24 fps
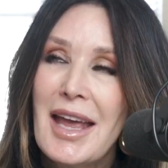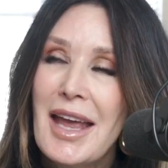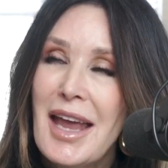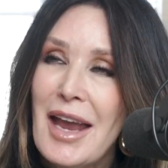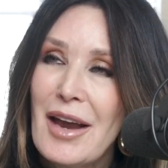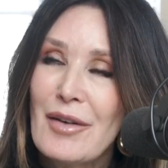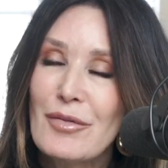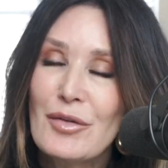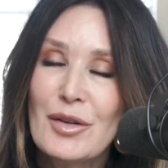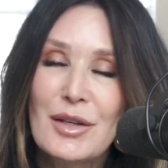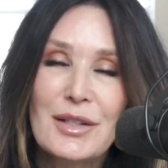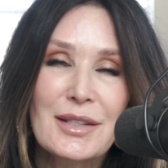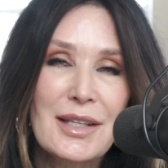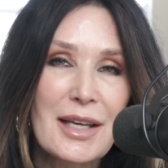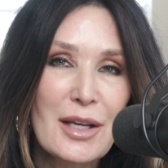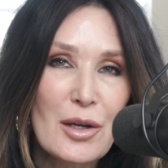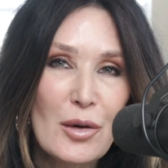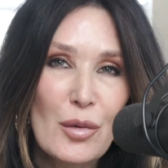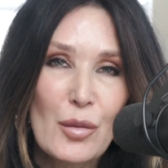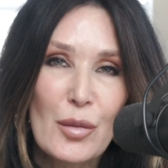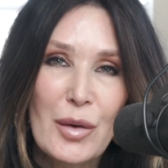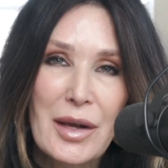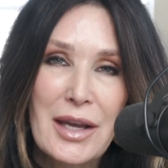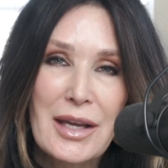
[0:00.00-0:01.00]
every
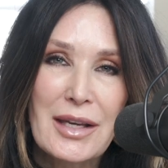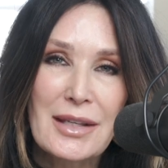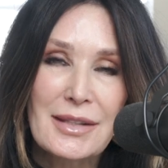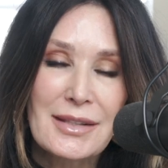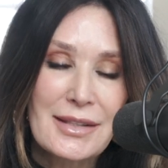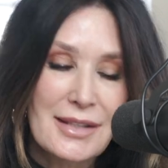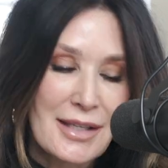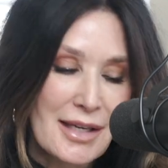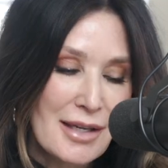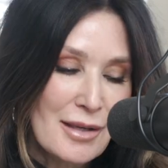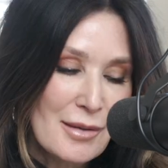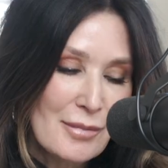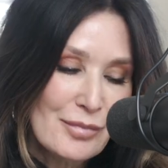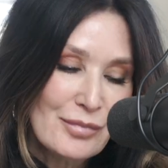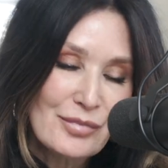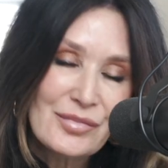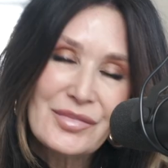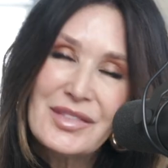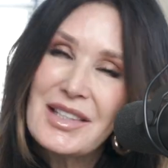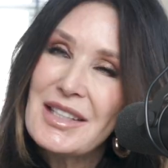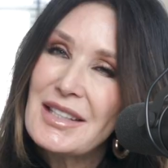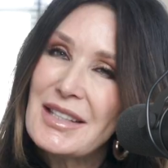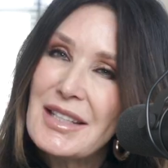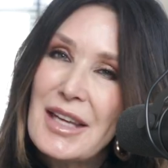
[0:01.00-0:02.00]
single week is to
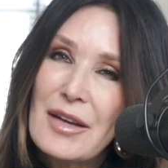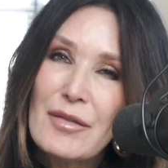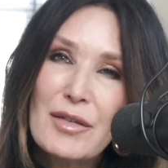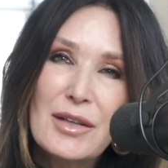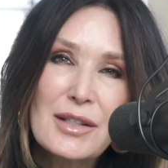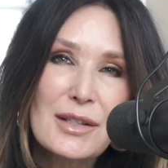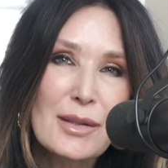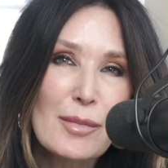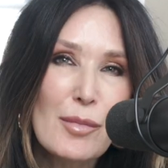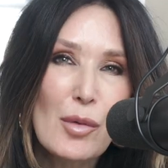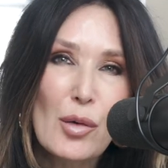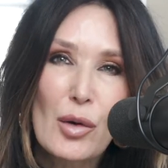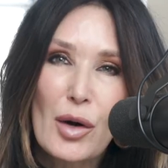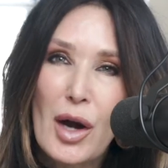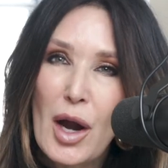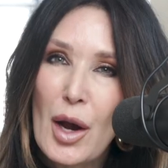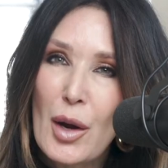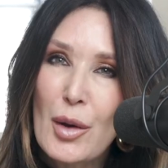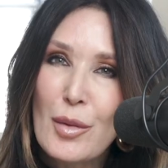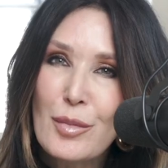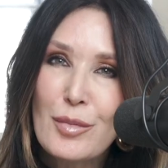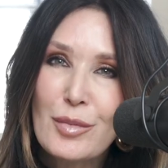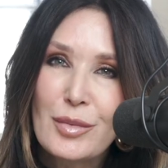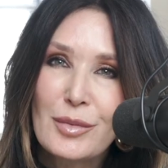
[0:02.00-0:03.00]
just give you some more
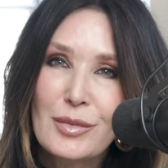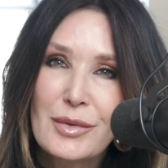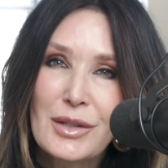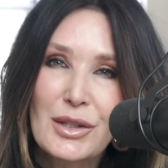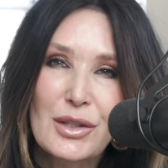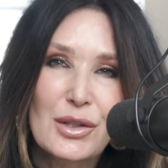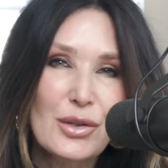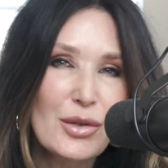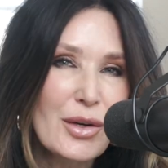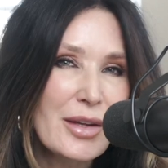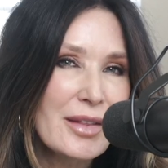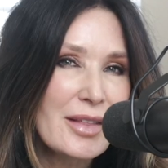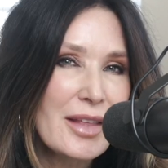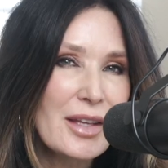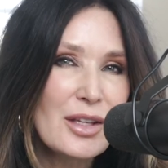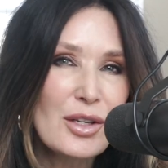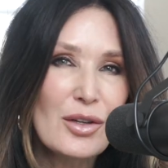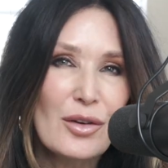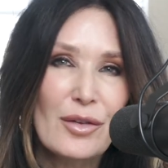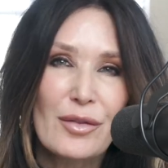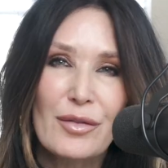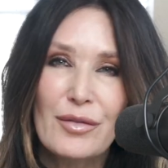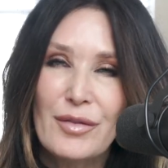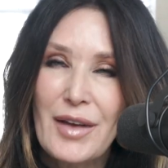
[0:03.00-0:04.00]
hope, to strengthen
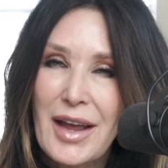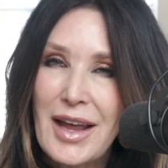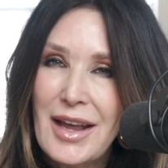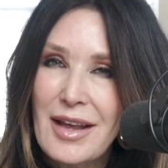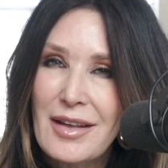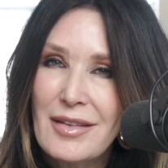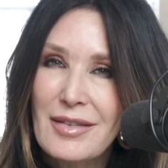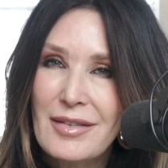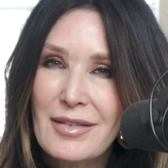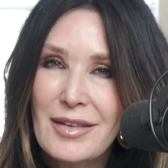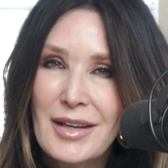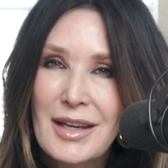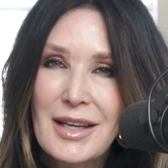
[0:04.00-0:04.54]
your faith,